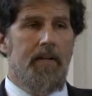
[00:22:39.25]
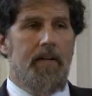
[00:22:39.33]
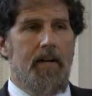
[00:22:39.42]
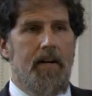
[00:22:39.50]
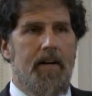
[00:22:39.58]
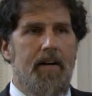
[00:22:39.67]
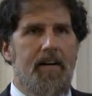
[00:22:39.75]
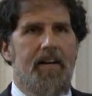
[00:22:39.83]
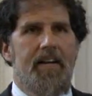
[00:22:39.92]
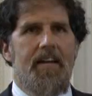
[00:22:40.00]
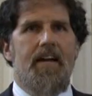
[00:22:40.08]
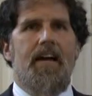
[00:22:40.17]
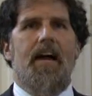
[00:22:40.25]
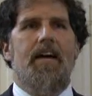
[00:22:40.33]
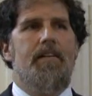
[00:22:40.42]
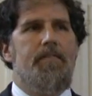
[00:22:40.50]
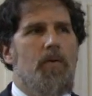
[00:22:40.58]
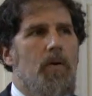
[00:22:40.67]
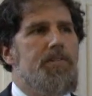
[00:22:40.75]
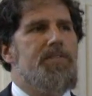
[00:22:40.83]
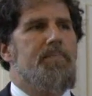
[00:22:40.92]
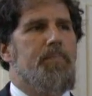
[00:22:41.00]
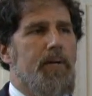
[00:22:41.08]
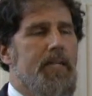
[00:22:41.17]
And of course,
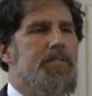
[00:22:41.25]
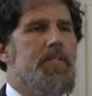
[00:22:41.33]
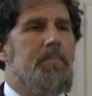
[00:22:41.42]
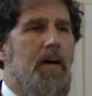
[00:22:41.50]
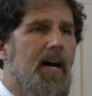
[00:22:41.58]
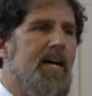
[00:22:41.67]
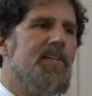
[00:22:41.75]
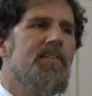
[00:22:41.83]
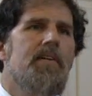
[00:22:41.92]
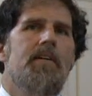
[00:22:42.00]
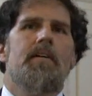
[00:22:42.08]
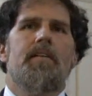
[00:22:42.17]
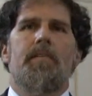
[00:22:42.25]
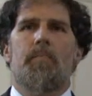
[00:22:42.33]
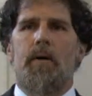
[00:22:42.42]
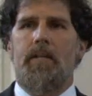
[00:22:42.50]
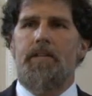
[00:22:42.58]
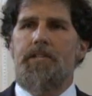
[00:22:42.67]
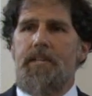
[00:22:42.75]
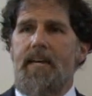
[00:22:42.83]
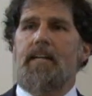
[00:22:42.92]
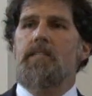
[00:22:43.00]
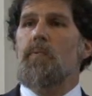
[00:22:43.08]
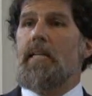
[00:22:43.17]
it brings to mind one of the
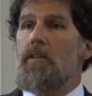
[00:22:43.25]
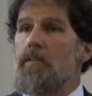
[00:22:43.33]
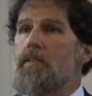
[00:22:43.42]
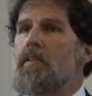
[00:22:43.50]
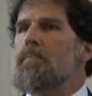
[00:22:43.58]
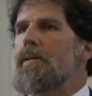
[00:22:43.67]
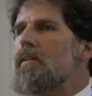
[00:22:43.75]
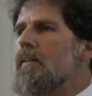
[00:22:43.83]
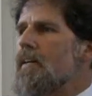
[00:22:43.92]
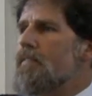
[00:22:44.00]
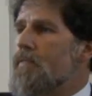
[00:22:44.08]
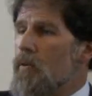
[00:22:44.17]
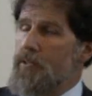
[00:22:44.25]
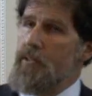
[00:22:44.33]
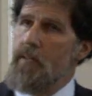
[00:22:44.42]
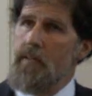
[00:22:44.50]
sayings that we learn in Pirkei Avot,